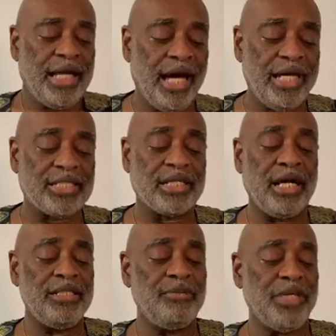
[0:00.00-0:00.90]
As
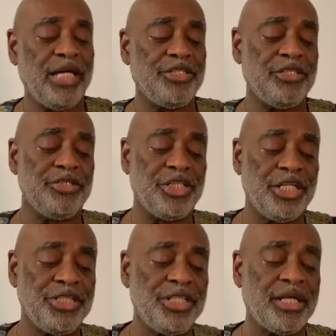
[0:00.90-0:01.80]
condemnation
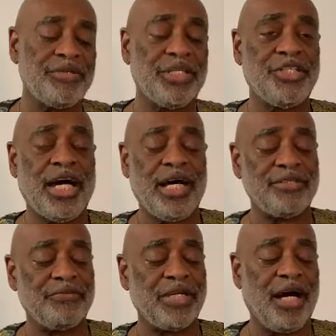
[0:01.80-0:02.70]
judges the
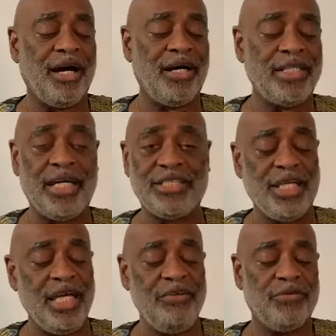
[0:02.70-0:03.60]
child of God as
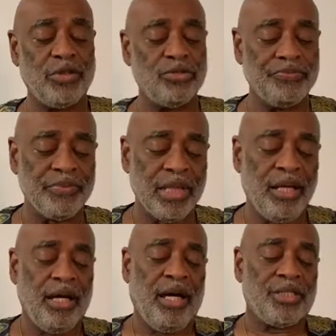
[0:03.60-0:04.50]
evil,
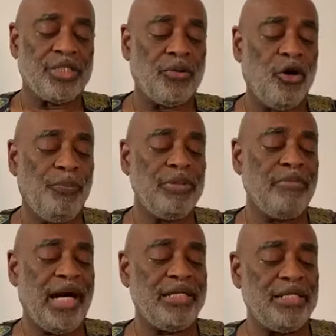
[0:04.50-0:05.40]
so
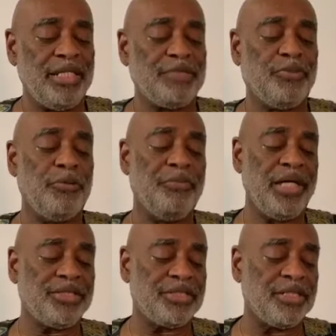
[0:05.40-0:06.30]
open-mindedness
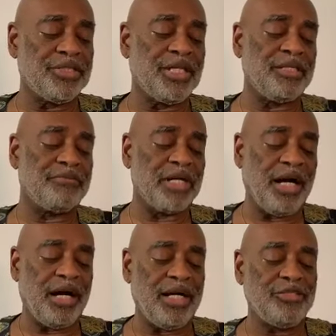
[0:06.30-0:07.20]
permits the Son of
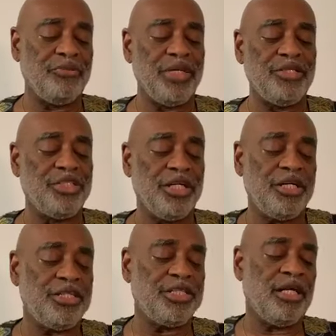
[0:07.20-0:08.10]
God to be
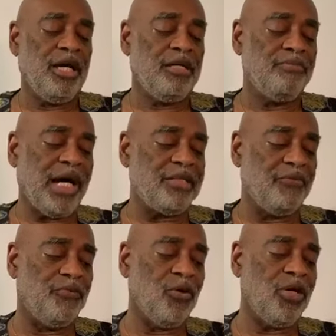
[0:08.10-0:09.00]
judged by the
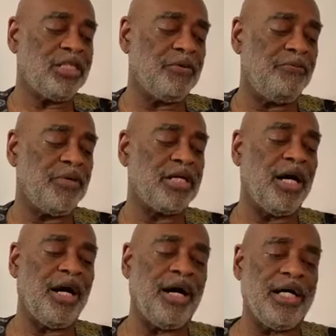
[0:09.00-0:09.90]
voice for
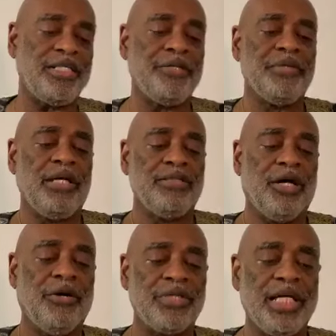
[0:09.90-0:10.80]
God
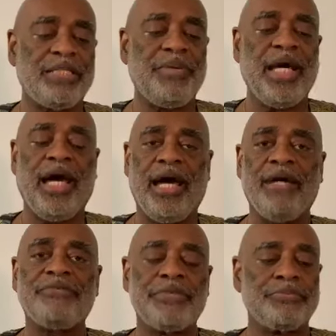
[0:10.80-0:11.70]
on his
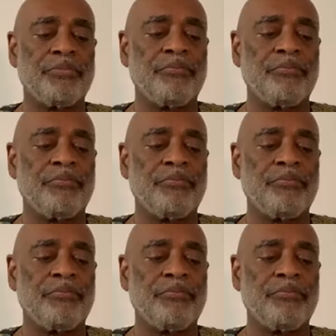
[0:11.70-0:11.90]
behalf.